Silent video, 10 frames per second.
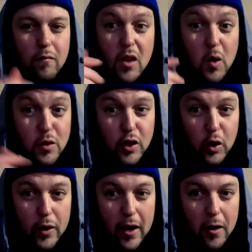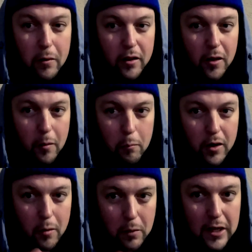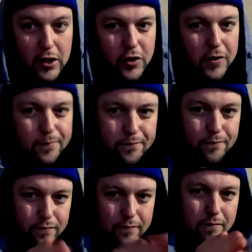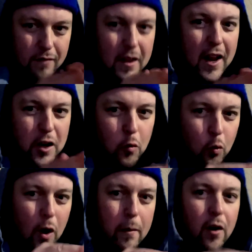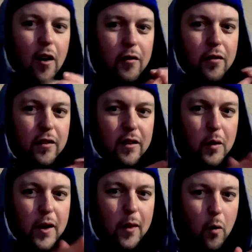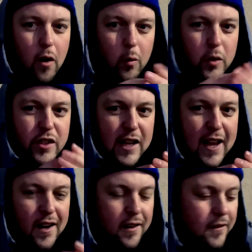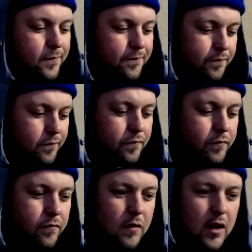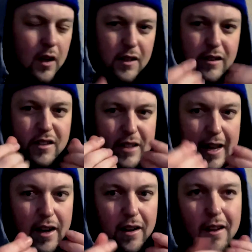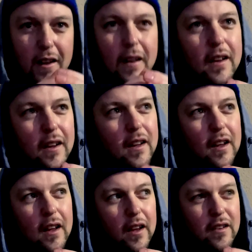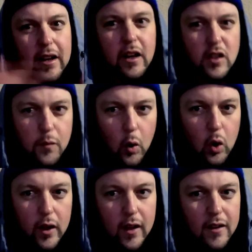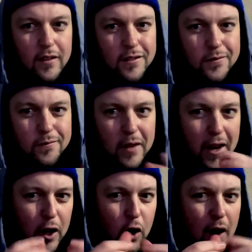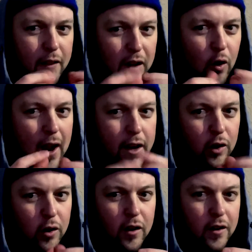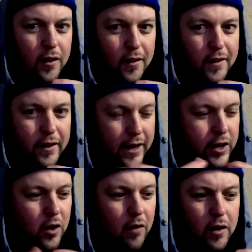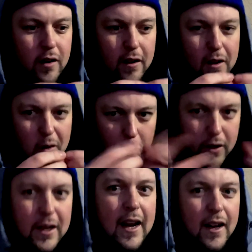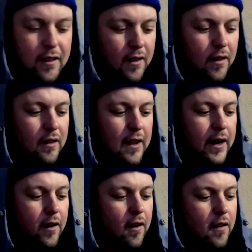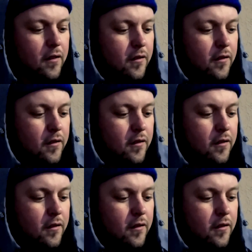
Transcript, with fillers: was to go down to, to the to the beach and you rub it off in the water with sand because the sand is like an exfoliant and it grant the granular nature of it would take take it off.